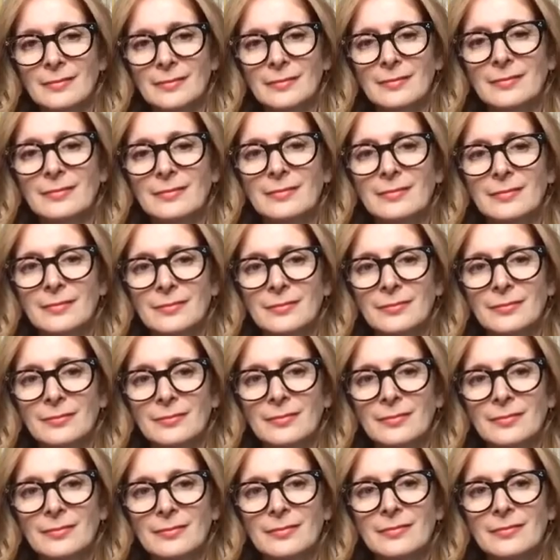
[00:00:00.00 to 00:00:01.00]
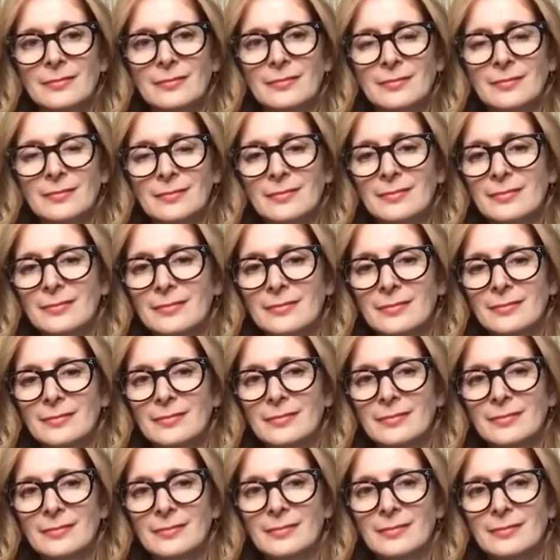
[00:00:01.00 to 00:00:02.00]

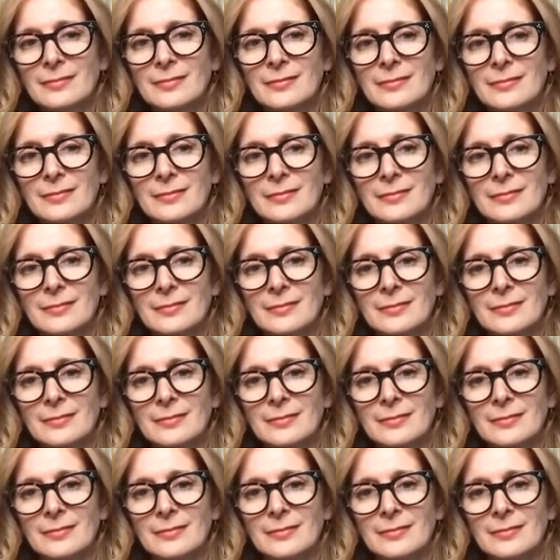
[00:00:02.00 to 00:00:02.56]
(silent)